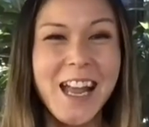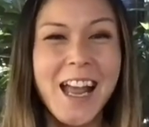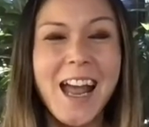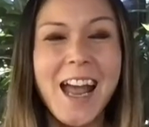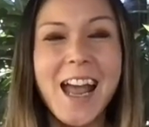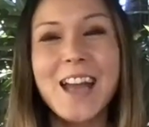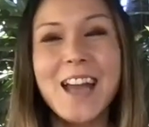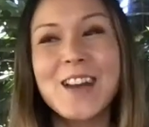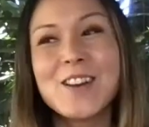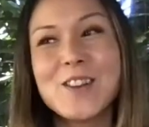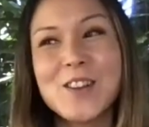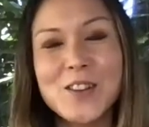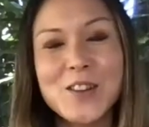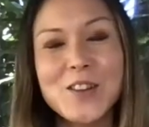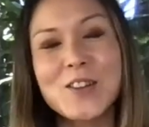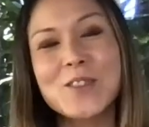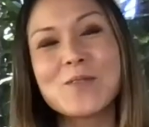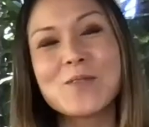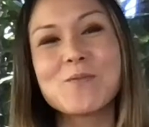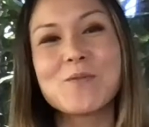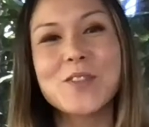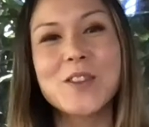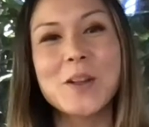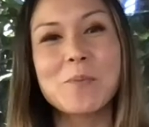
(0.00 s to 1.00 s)
And this is
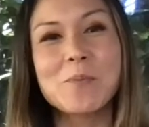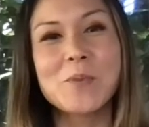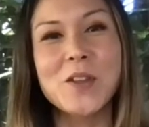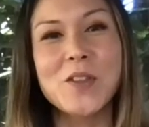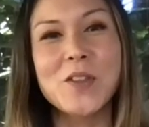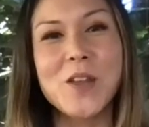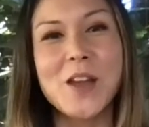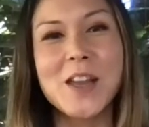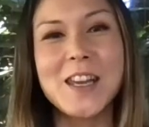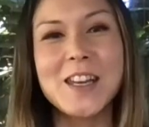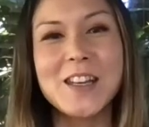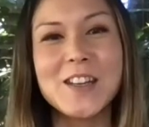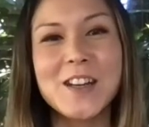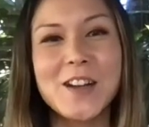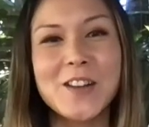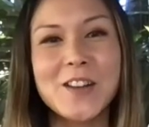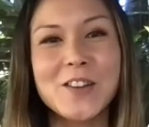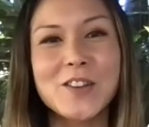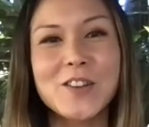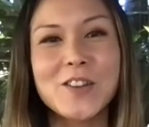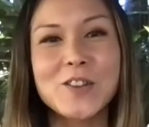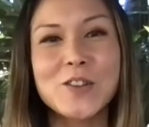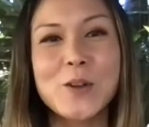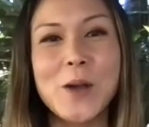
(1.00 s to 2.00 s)
something that he
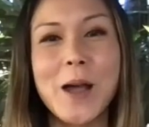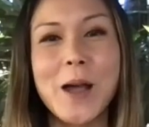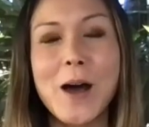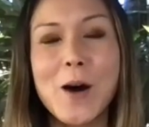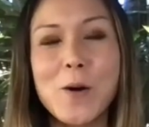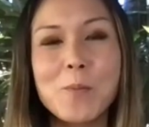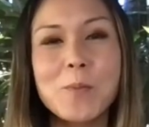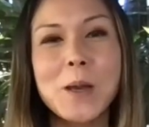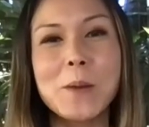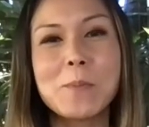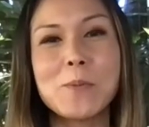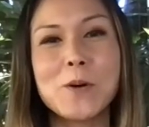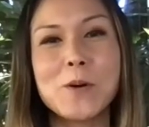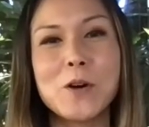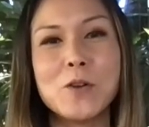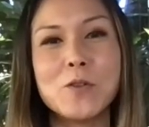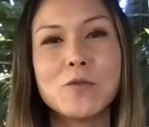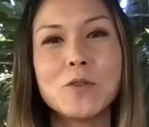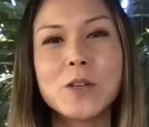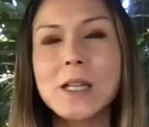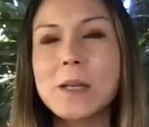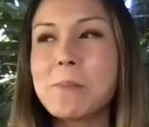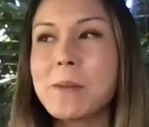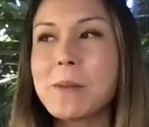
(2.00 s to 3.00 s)
does to help people
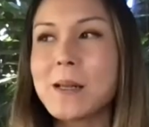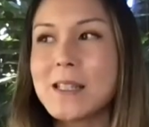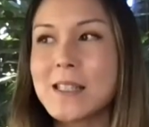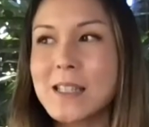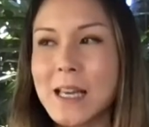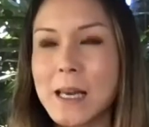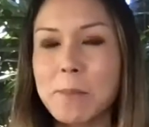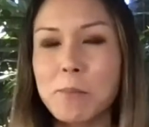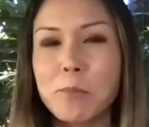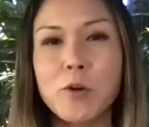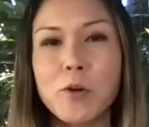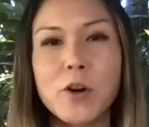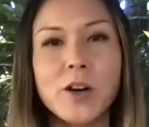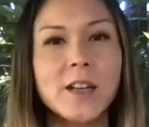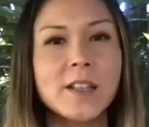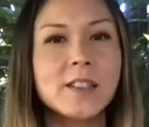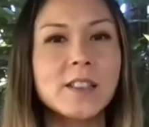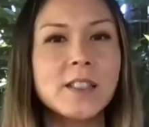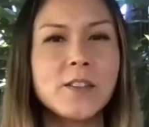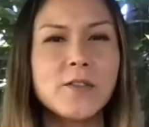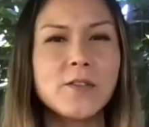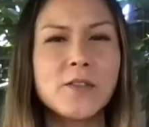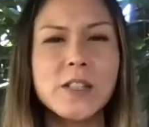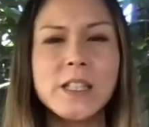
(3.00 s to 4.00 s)
really maintain
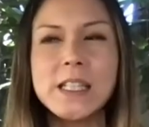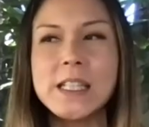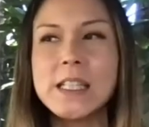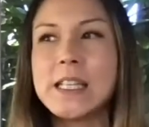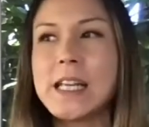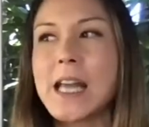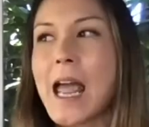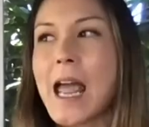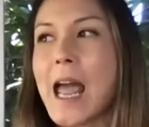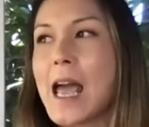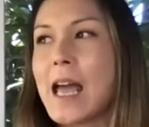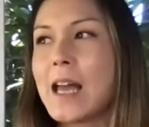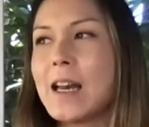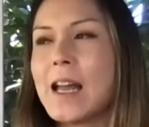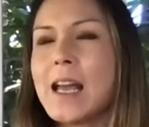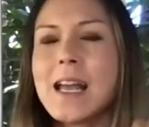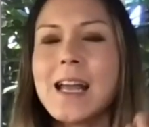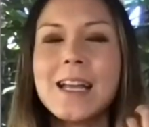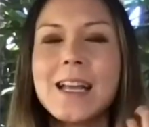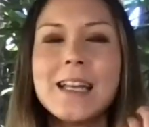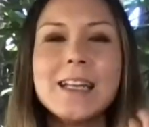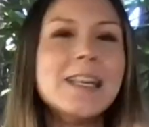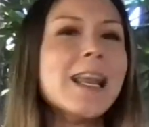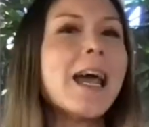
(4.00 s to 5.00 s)
productivity and
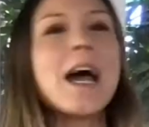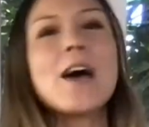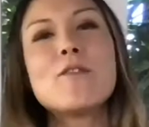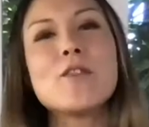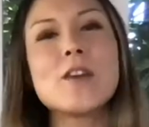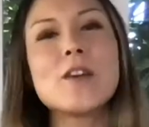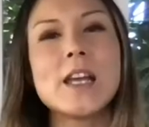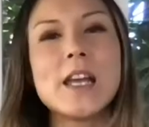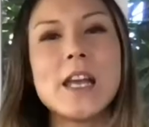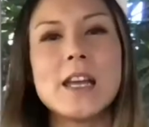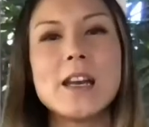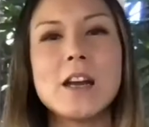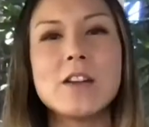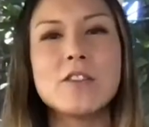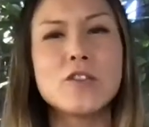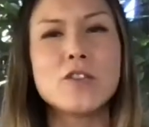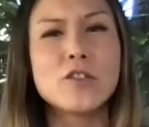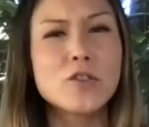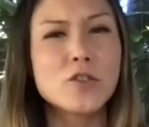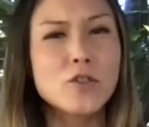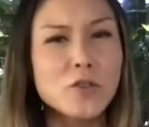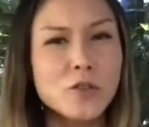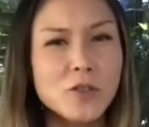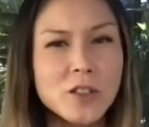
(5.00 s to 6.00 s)
navigate
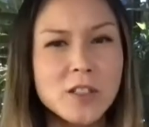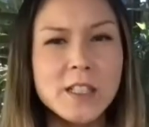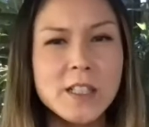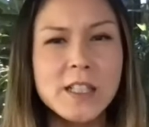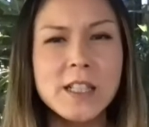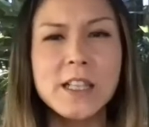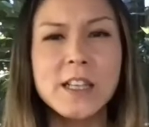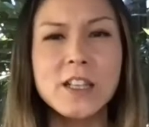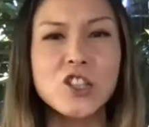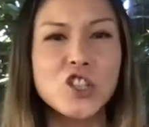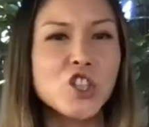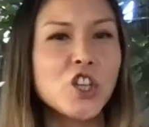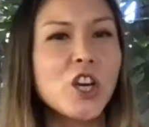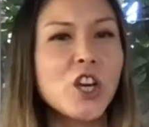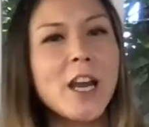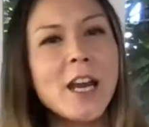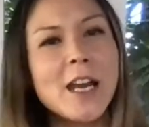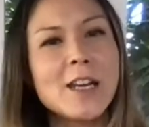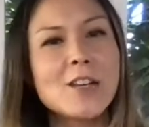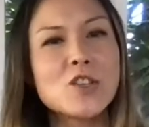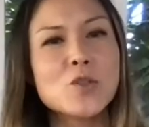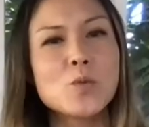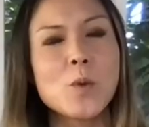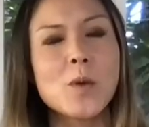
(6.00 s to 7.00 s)
uncertainty and
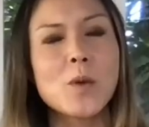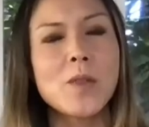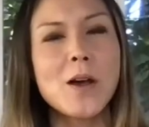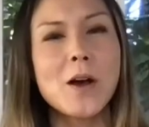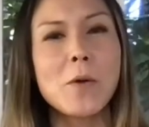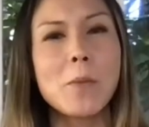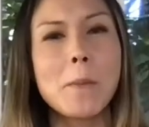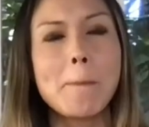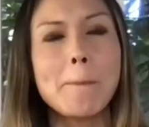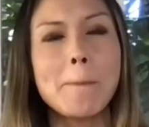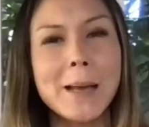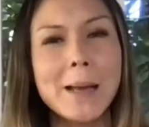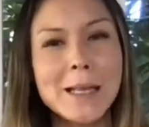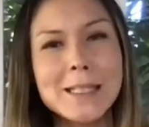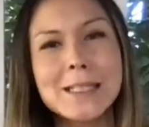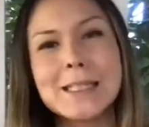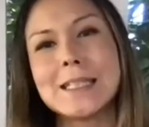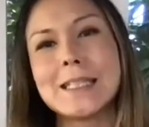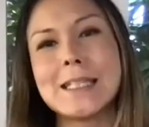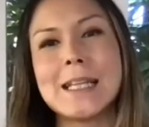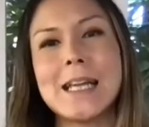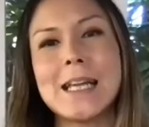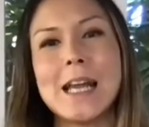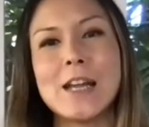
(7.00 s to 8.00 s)
change without
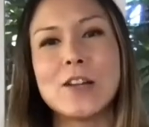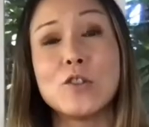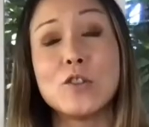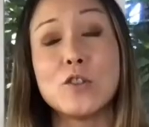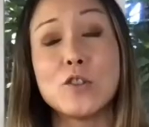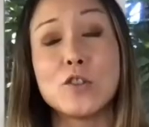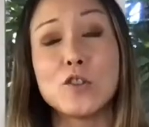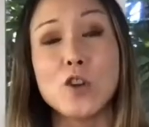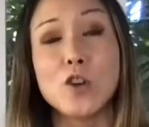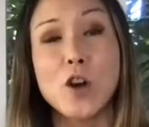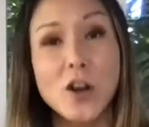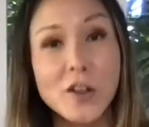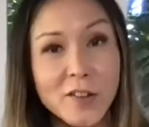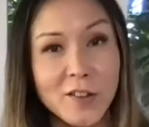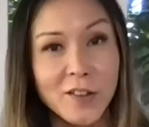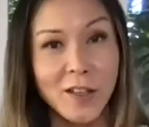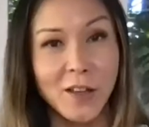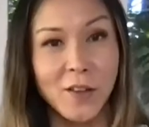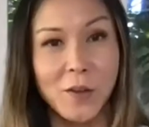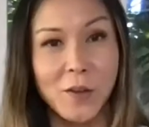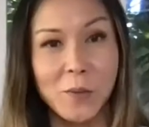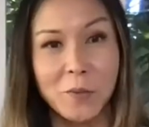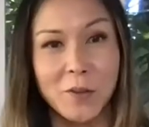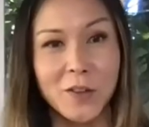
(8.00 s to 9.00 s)
mentally exhausting
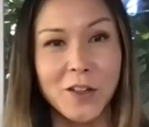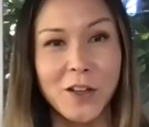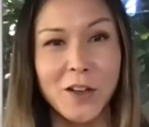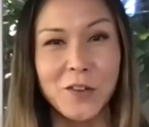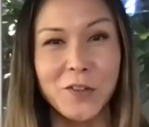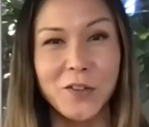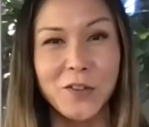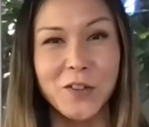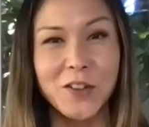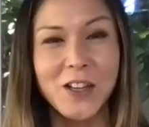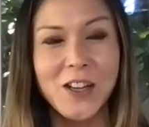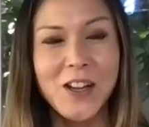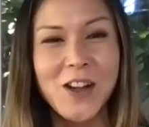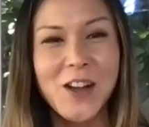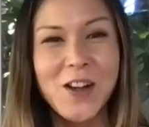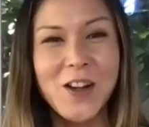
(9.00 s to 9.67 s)
themselves.